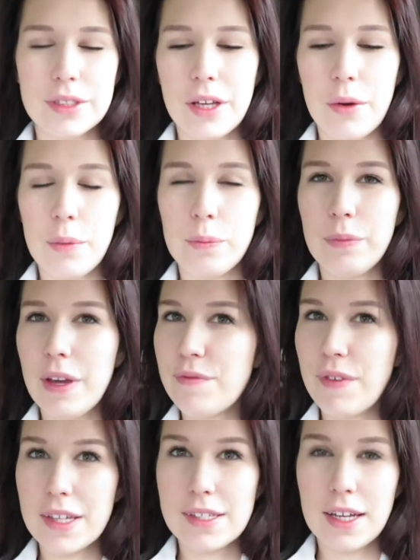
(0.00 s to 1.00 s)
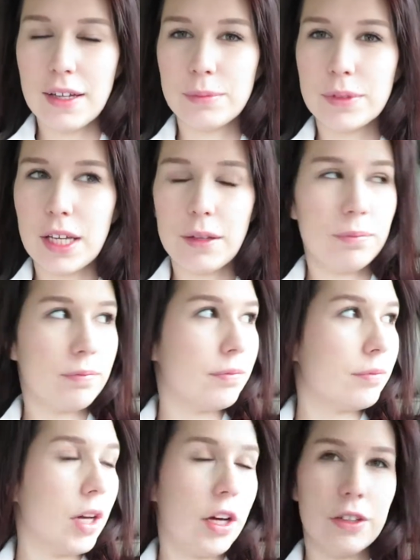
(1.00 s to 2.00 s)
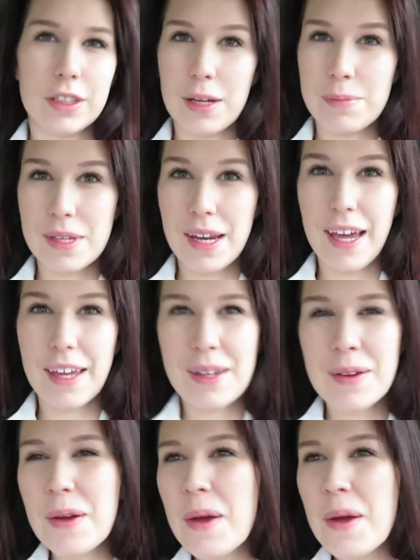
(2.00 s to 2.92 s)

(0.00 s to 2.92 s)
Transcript: so he FaceTimes like 100 times a day.